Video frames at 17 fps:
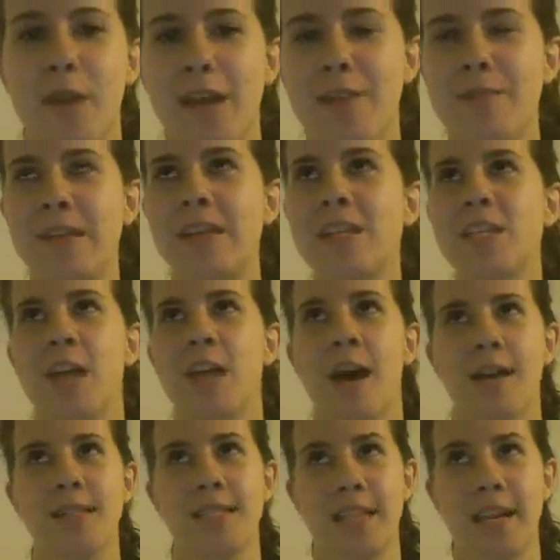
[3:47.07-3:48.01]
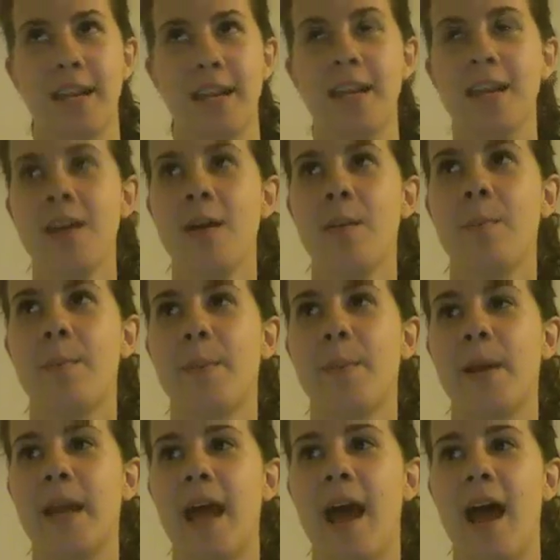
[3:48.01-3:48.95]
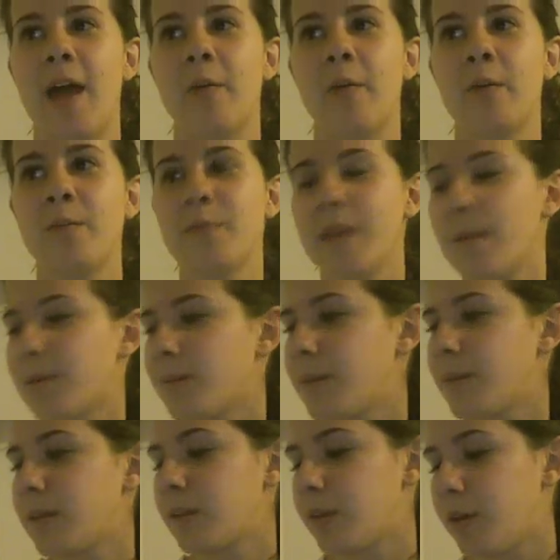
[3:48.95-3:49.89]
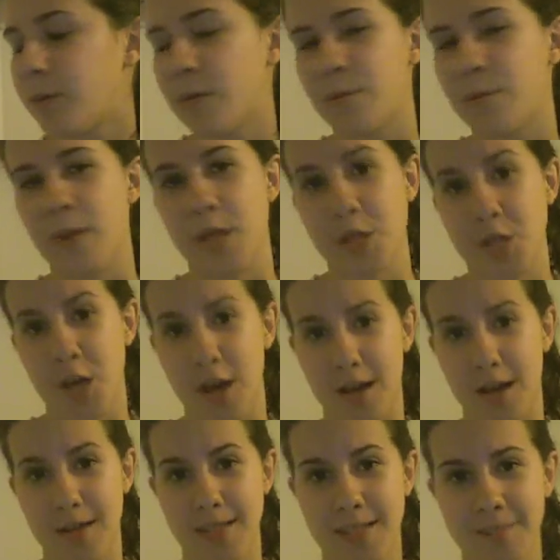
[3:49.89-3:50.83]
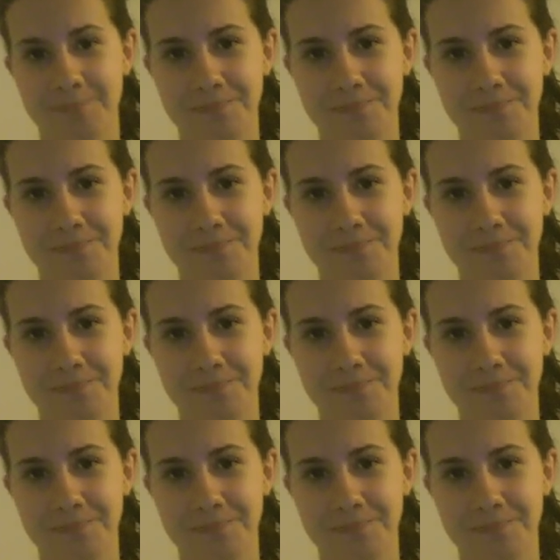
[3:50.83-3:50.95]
I'd be exhausted, but I wouldn't be able to be alone with my thoughts.